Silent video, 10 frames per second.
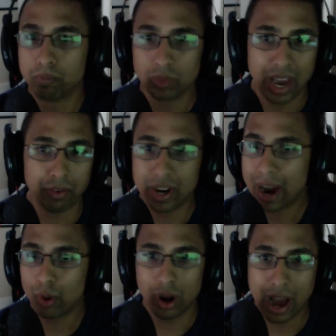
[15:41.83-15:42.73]
every
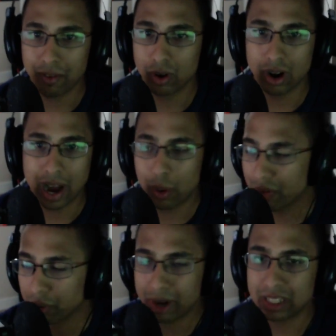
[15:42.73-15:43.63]

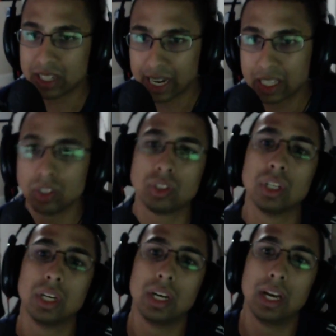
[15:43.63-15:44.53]
however many seconds,
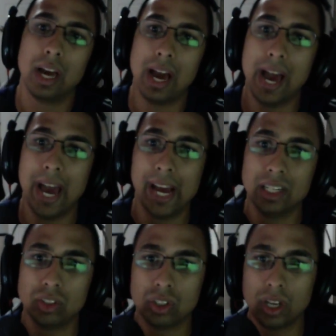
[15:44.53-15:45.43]

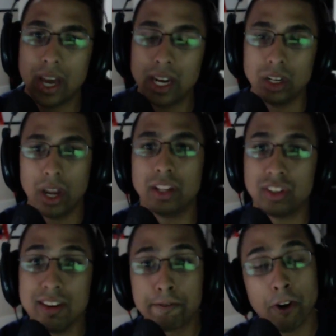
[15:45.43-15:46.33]
and it
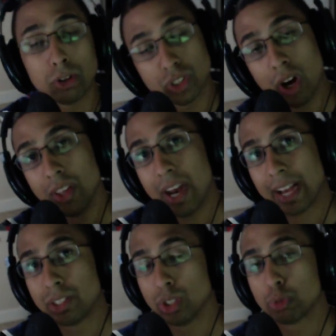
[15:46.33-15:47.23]
defaults on the
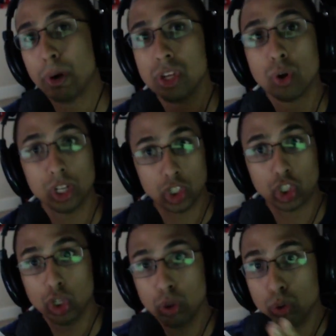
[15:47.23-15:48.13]
Nexus, but you can
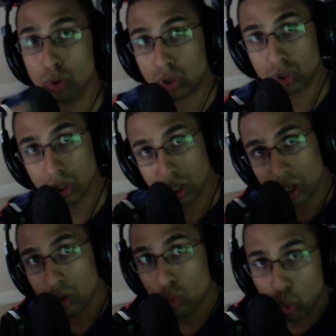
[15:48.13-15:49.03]
choose
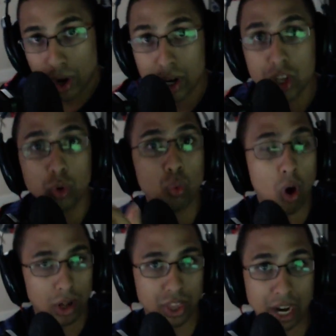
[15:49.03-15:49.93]
where you
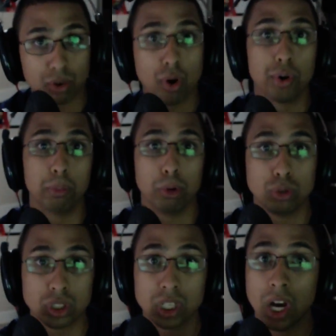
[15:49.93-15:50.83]
want that Chrono
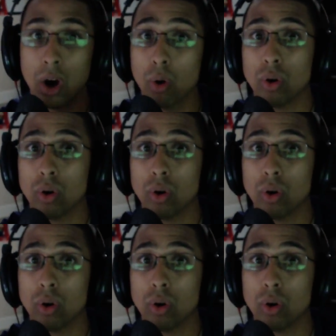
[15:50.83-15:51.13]
Boost to go.